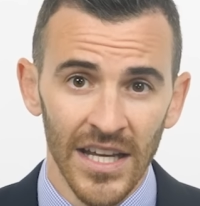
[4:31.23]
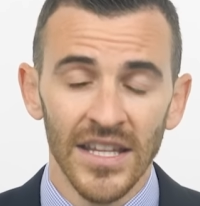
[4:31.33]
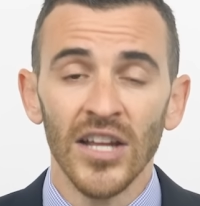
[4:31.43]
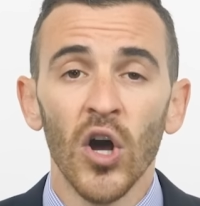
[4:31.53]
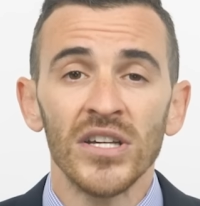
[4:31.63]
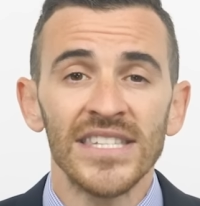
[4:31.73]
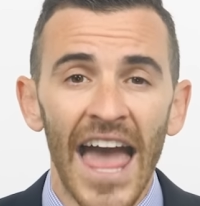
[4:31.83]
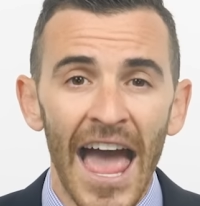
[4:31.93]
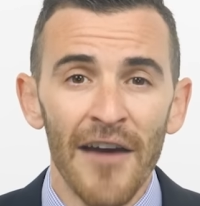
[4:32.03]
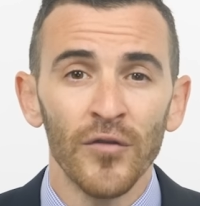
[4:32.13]
They lost
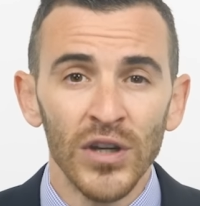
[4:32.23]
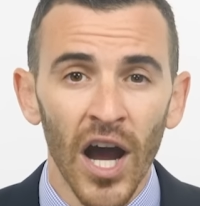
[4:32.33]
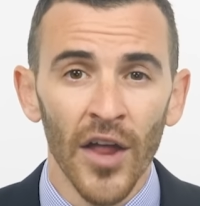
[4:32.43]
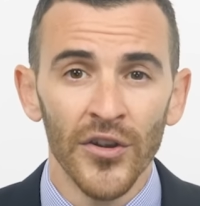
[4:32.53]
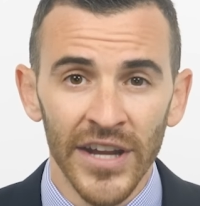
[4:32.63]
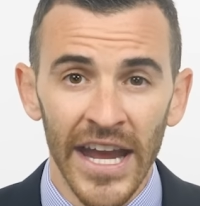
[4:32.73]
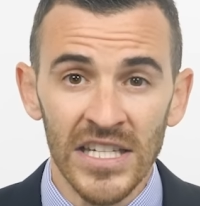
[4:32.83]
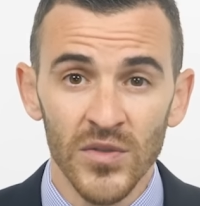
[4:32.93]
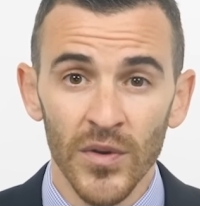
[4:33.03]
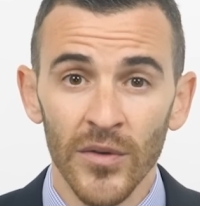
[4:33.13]
every other
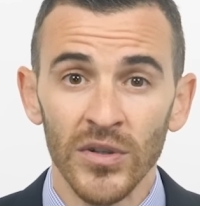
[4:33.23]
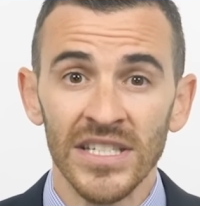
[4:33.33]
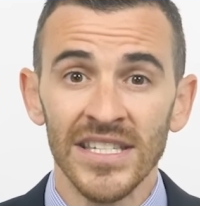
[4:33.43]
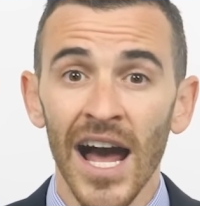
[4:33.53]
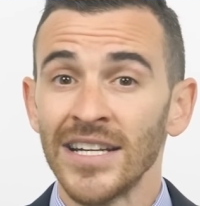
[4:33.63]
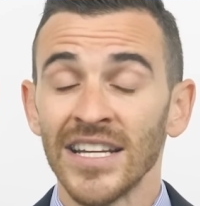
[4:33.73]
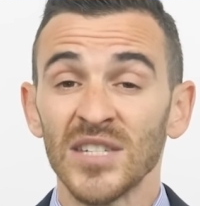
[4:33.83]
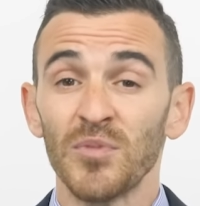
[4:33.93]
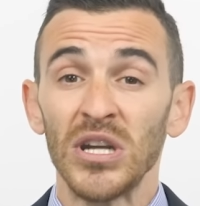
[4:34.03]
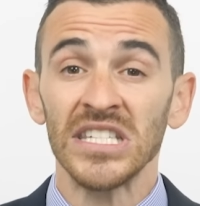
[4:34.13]
case where they were decided
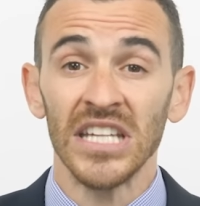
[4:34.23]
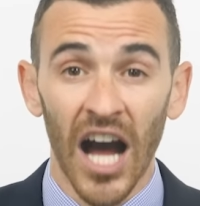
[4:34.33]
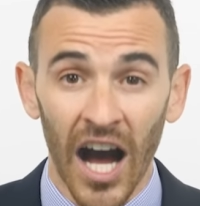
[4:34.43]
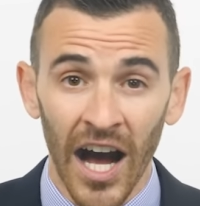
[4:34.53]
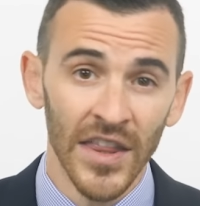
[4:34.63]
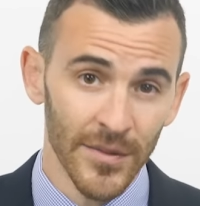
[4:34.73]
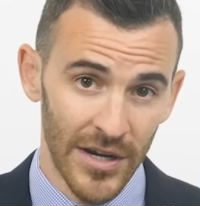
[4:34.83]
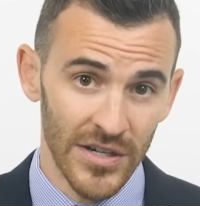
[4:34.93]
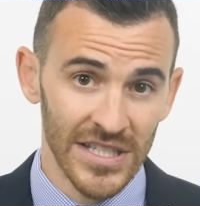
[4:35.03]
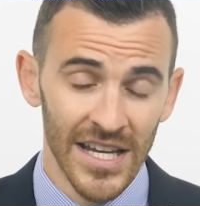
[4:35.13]
expressly on the
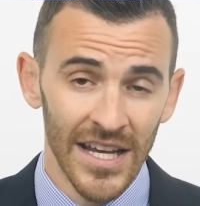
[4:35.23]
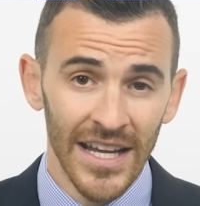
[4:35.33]
merits.